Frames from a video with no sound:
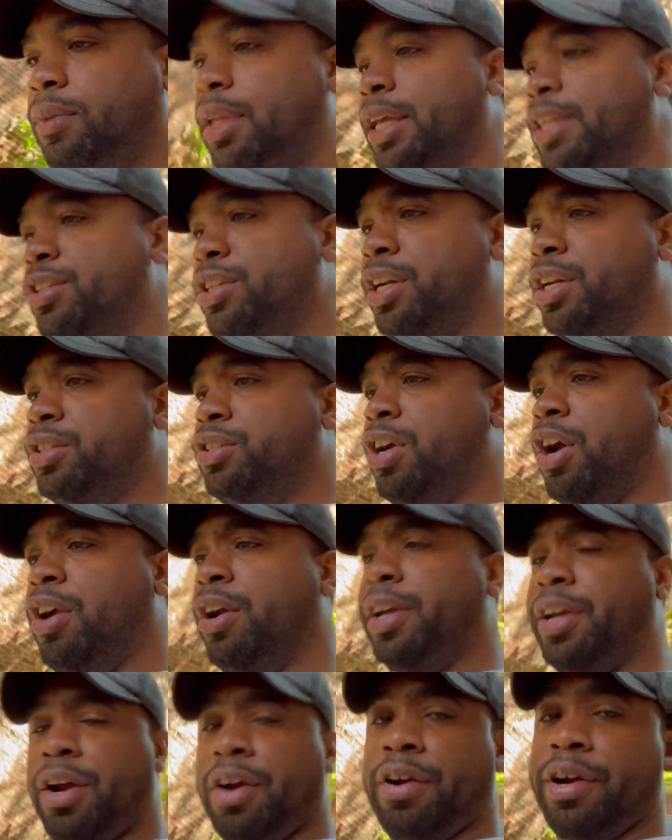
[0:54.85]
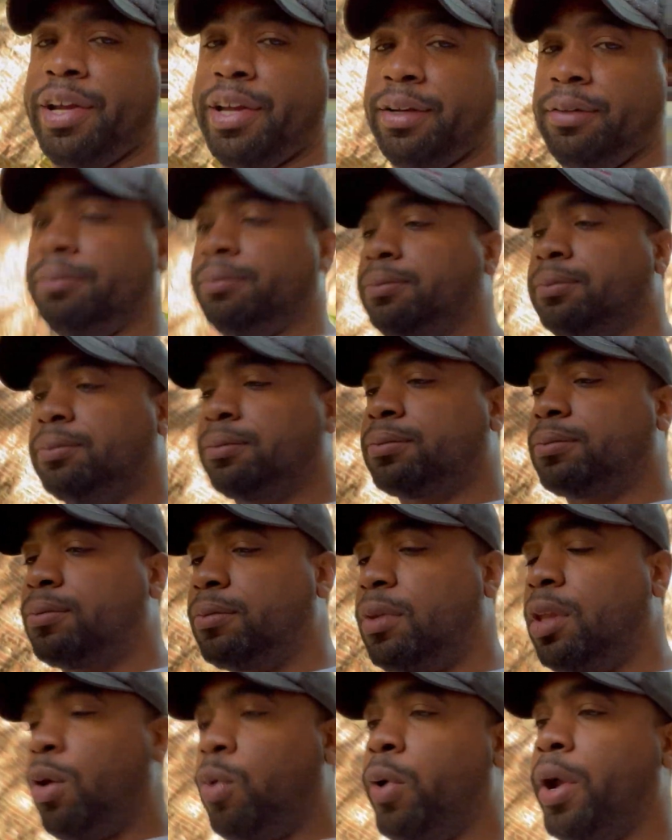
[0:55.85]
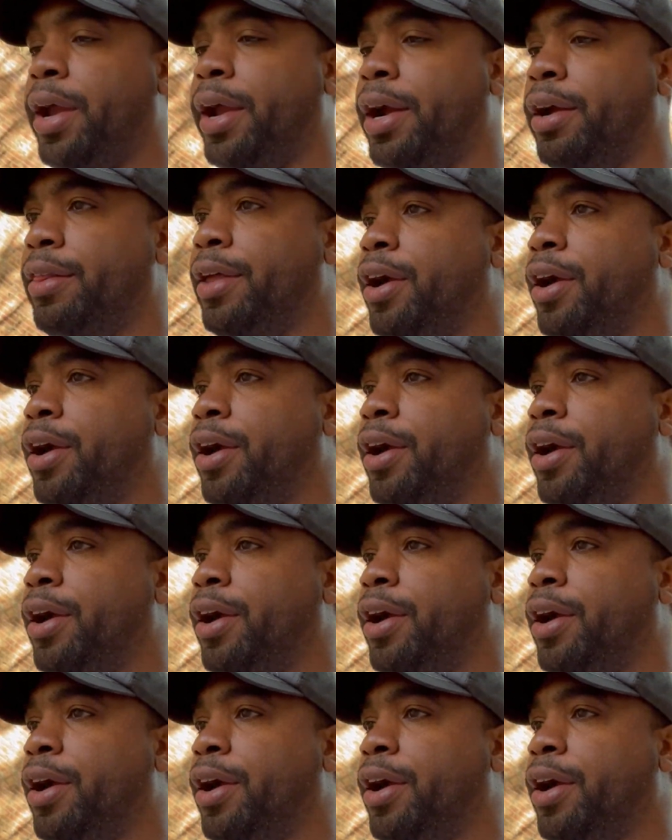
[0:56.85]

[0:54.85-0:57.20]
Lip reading: It's in a turning area where